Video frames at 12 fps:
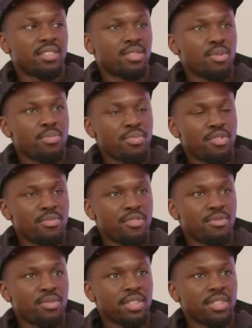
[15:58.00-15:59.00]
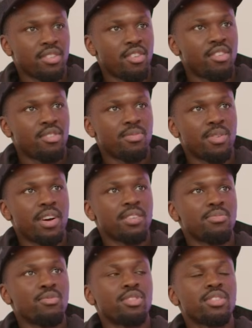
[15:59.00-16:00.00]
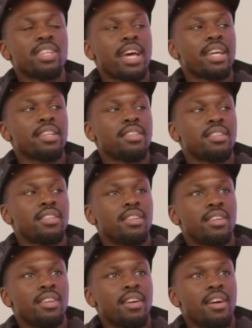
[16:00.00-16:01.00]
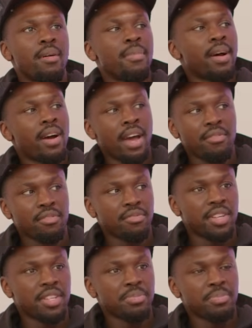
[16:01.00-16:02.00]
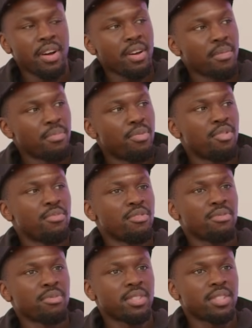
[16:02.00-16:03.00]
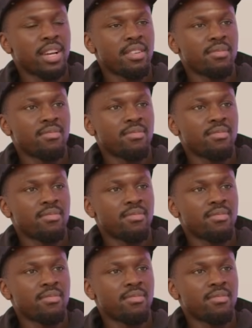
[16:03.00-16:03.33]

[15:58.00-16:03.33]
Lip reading: So Bournemouth wasn't horrible. I was more sad about other things, but Bournemouth was like,